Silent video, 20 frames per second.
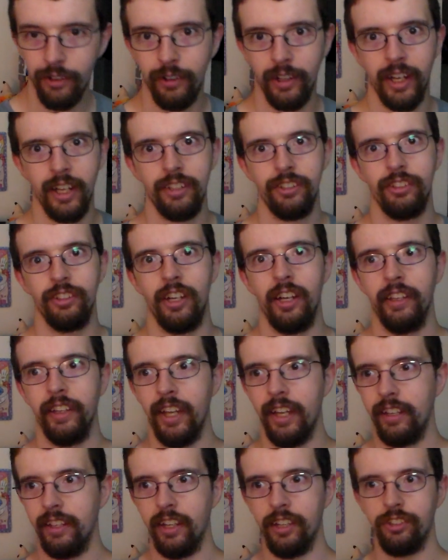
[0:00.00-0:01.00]
When I saw
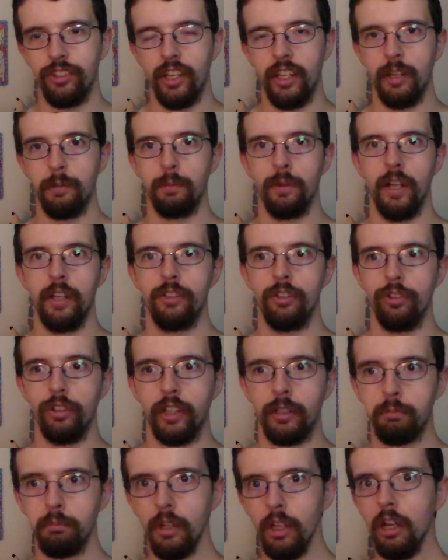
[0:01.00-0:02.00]
that and I saw the price, I
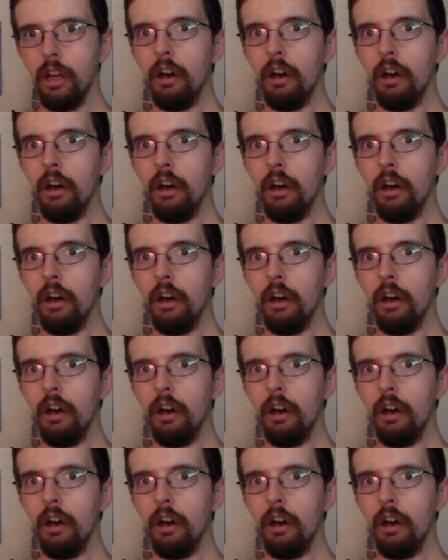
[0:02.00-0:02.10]
was like,